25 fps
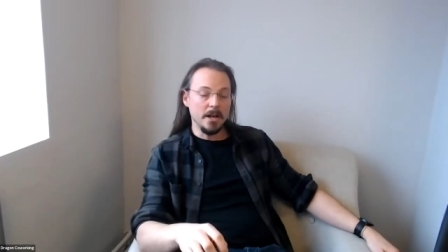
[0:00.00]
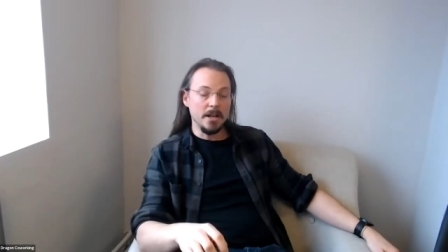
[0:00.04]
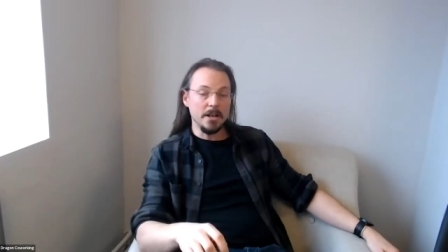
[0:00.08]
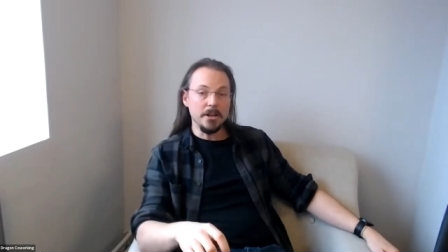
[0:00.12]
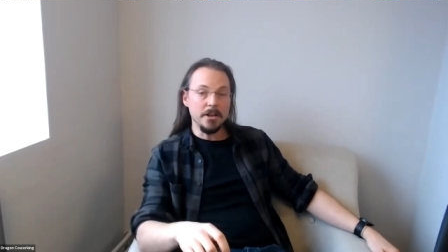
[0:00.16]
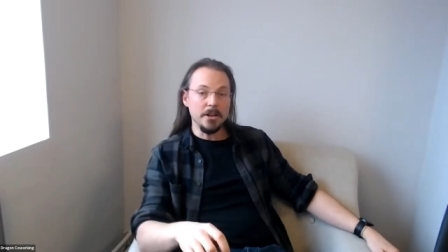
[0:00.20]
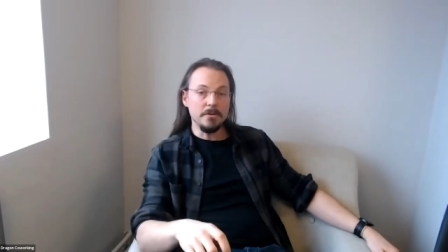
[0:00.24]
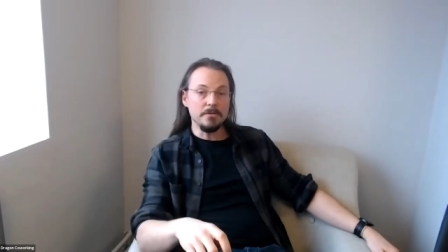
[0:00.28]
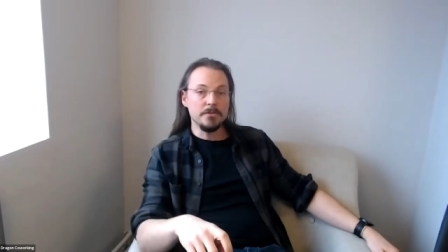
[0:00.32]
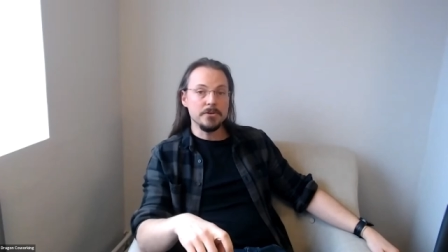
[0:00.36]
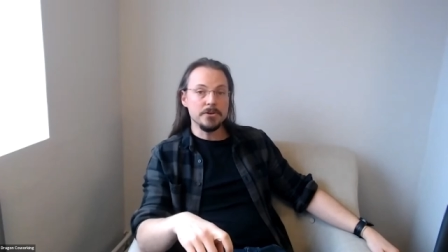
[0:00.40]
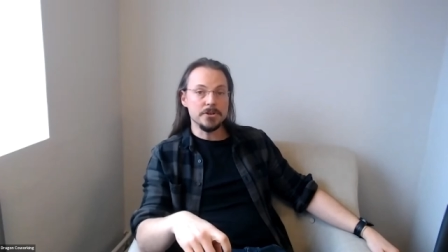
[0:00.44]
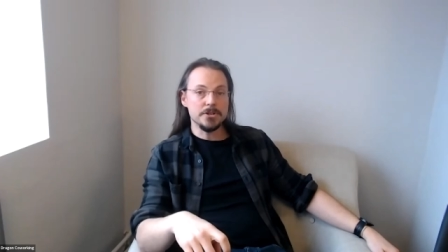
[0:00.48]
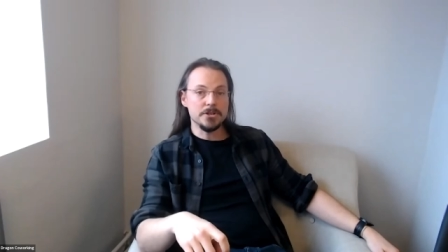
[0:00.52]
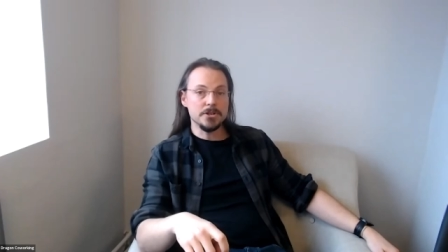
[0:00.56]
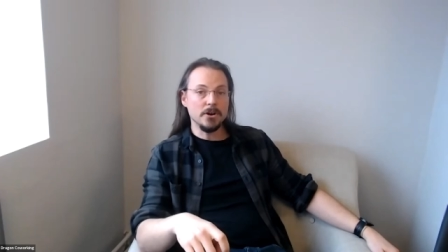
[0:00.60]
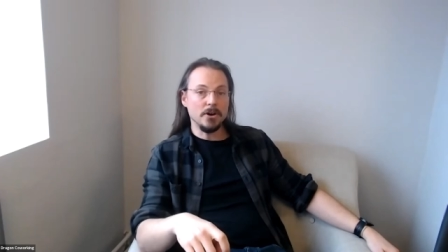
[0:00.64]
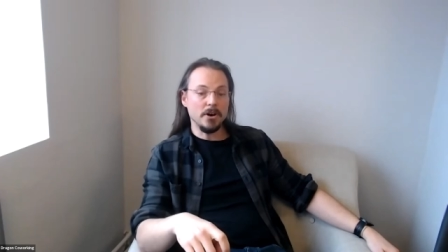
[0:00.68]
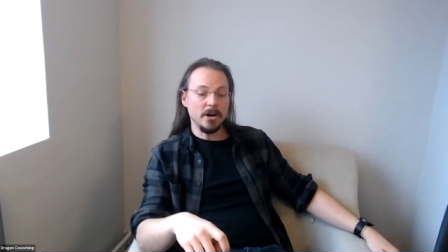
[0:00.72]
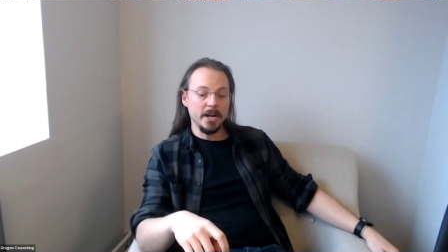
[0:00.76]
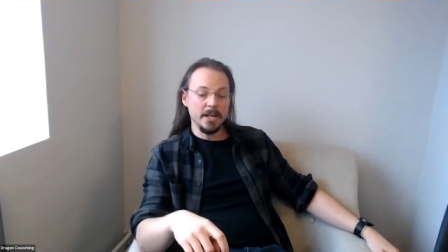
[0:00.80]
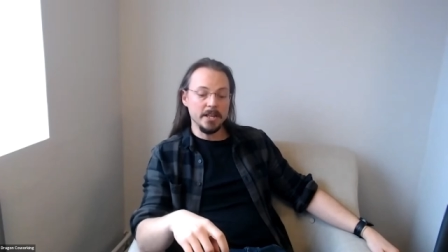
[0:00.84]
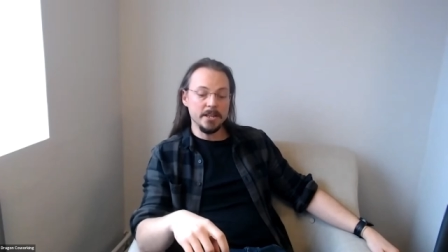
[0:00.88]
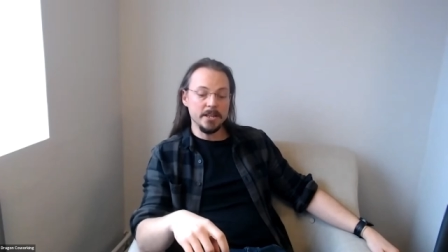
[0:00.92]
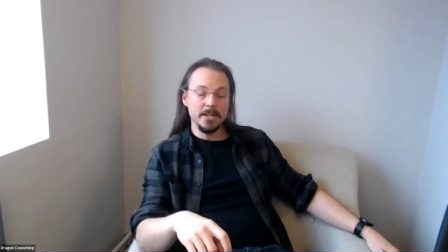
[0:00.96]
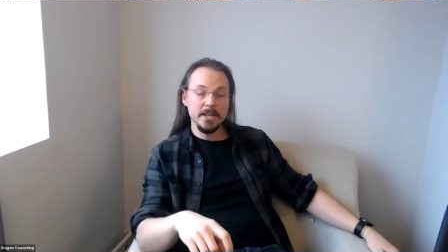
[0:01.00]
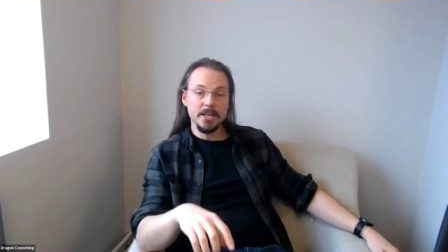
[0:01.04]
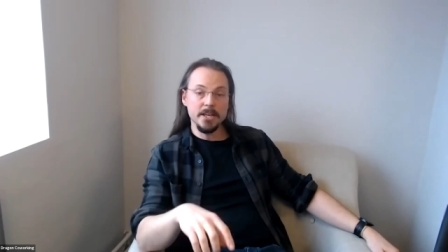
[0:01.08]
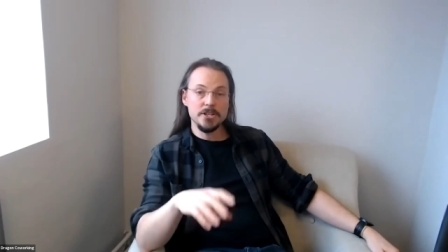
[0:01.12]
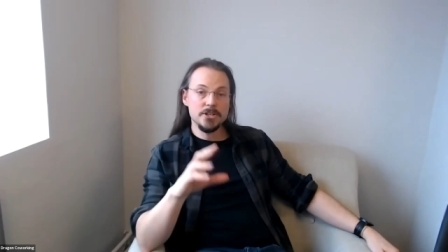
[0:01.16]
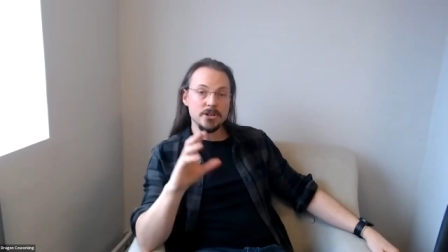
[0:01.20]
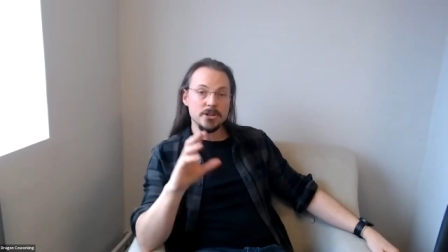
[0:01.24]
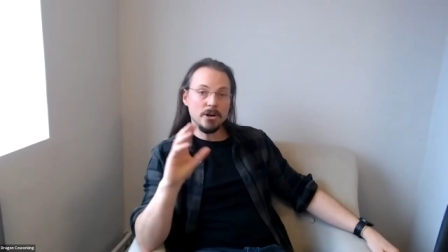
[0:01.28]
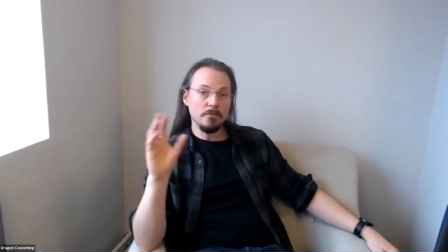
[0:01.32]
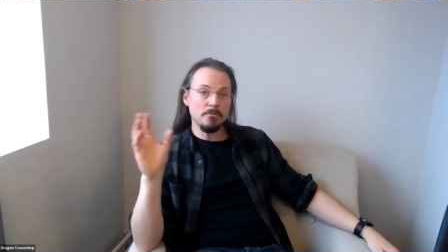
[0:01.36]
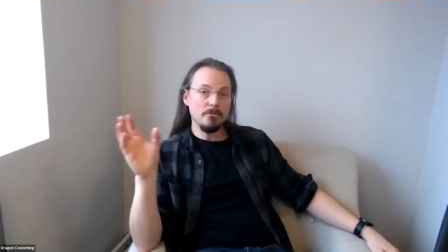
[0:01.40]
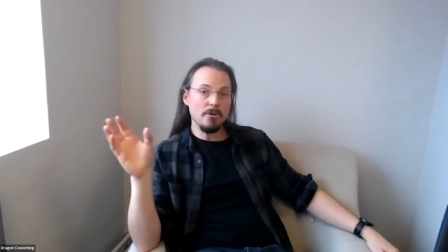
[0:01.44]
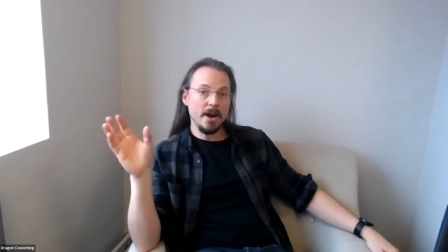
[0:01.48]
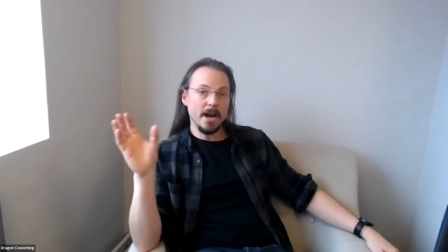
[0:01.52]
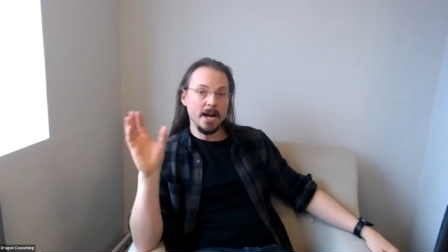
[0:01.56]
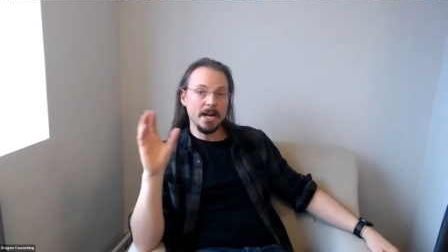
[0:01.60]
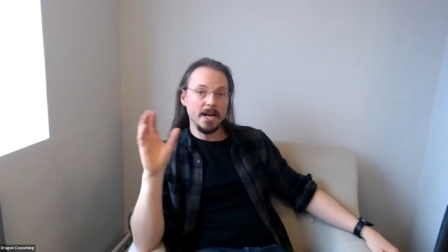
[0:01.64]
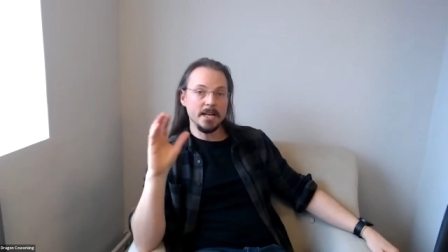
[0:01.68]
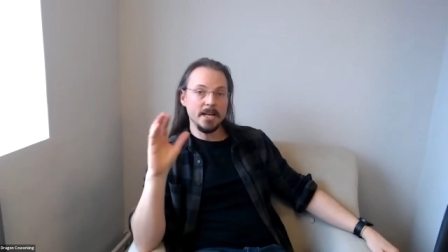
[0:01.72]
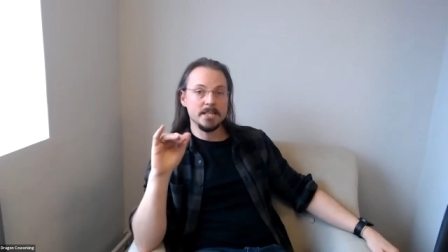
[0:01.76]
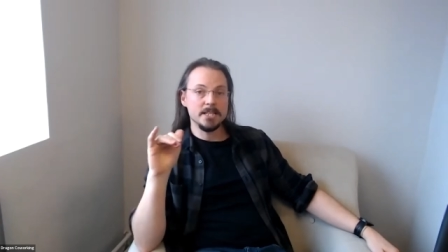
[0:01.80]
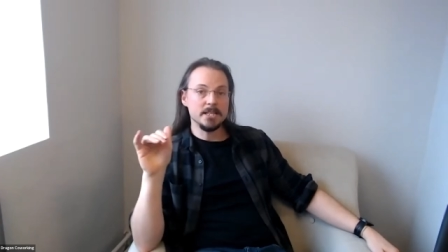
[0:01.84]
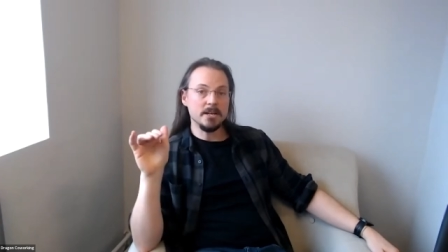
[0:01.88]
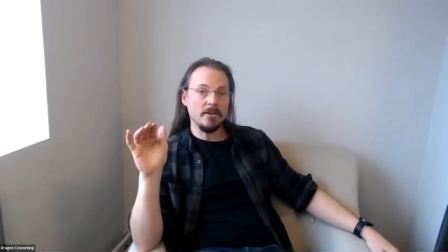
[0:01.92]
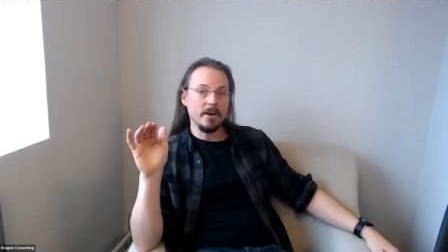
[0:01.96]
you've just got in the top
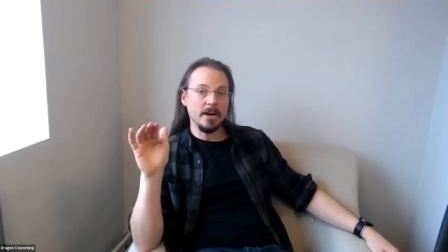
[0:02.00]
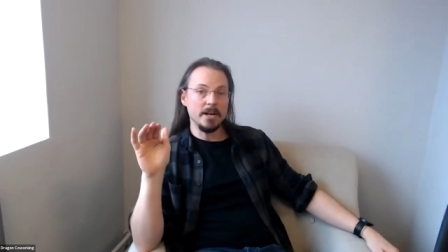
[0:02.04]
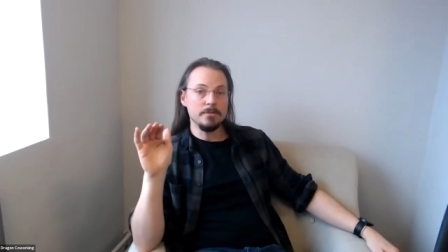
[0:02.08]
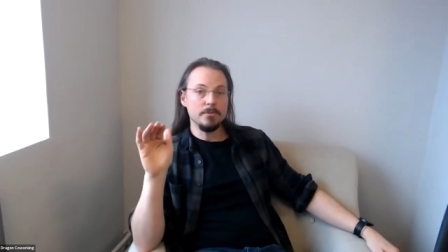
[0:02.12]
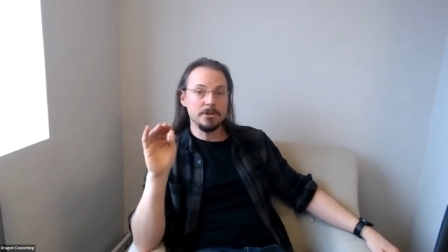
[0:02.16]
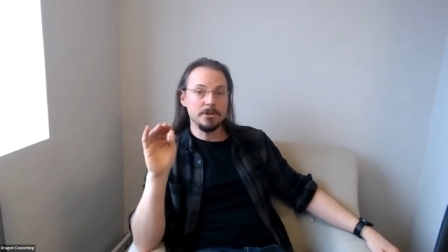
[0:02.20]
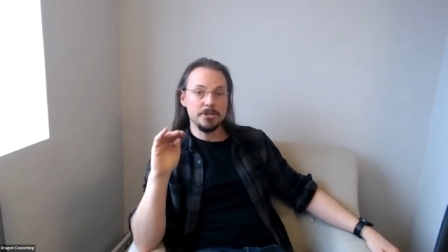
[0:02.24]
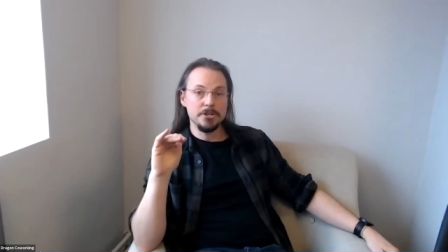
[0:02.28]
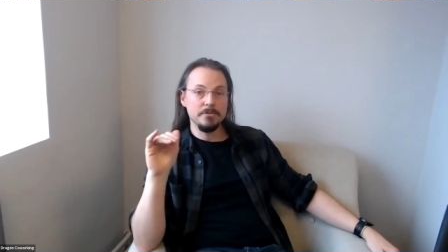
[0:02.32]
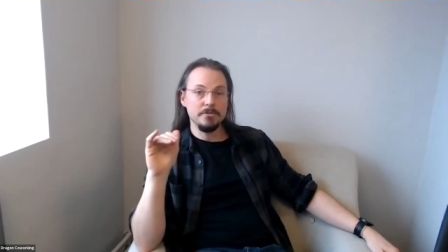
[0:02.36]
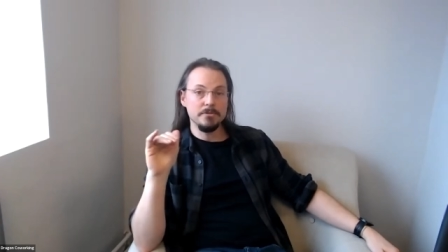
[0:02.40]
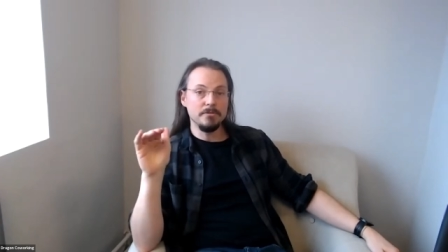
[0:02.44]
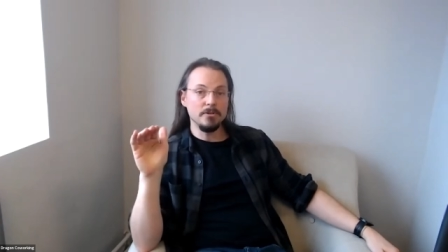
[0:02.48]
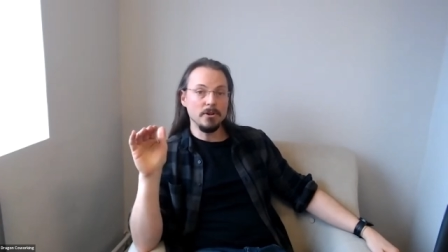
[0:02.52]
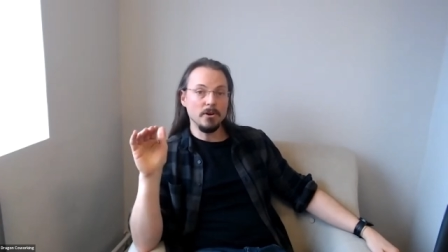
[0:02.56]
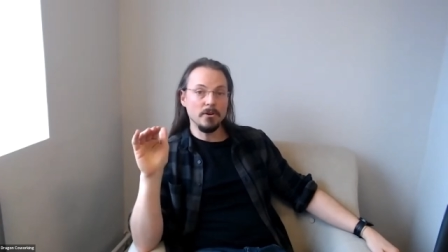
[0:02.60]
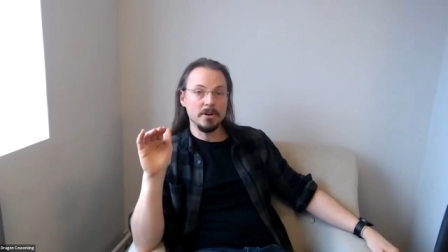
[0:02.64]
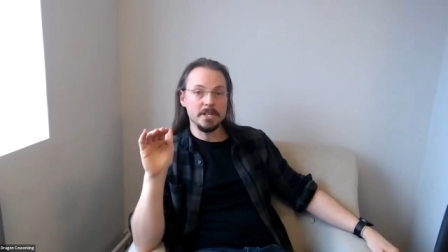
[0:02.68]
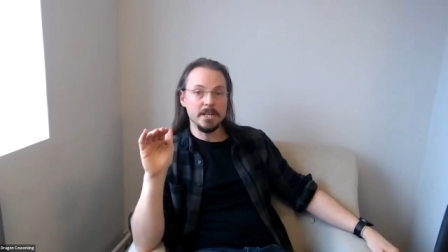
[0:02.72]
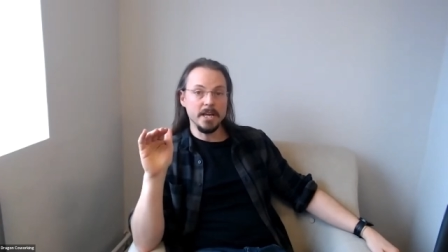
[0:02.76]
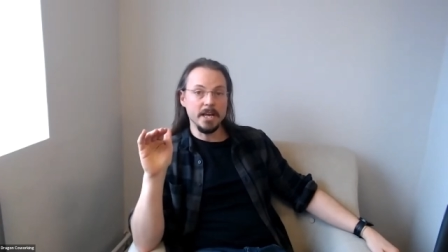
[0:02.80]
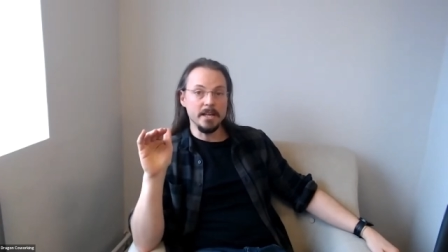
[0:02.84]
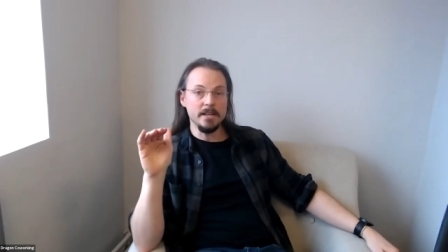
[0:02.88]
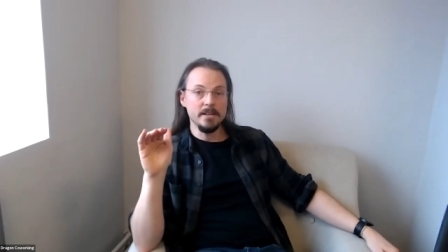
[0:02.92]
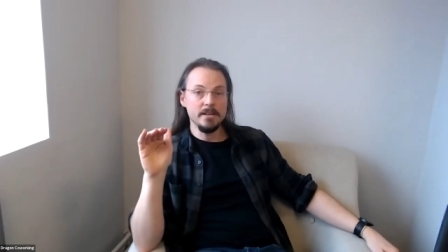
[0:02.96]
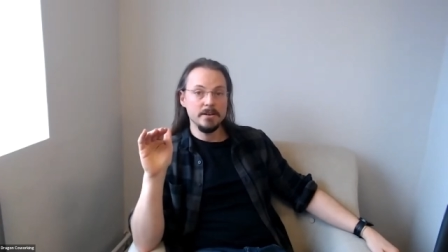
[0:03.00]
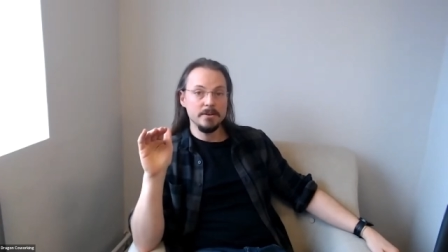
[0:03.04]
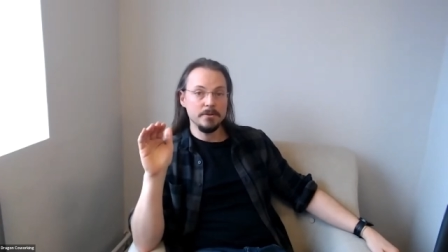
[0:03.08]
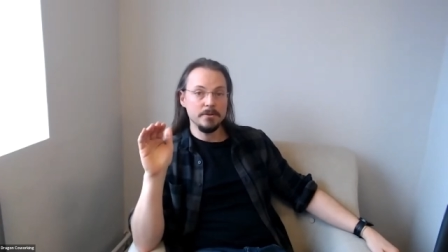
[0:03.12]
right-hand side, once you've logged in,